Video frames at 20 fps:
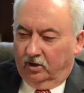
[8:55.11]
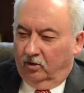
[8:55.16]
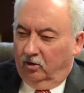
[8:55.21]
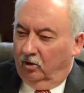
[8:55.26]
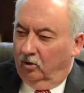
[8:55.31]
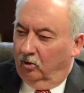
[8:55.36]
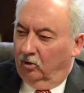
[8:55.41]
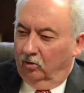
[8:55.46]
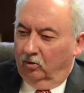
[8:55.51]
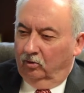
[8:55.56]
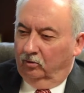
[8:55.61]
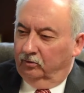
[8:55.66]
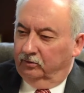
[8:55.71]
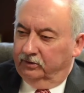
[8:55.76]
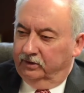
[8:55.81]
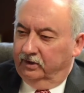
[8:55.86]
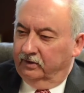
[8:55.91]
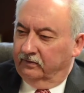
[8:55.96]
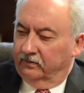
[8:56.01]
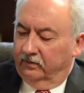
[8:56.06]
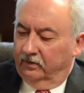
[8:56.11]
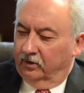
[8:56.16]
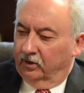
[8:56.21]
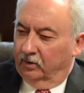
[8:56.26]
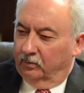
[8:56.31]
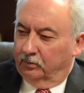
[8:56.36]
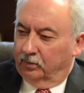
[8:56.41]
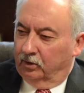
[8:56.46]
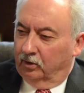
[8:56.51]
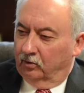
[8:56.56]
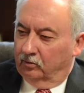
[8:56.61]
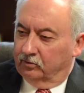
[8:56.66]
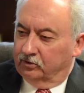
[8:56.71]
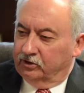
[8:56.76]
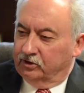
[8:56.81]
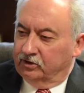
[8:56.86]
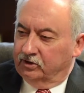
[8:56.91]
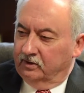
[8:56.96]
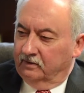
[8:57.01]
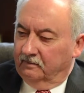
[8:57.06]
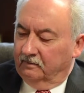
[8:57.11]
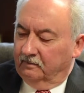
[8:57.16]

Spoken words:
whole different approach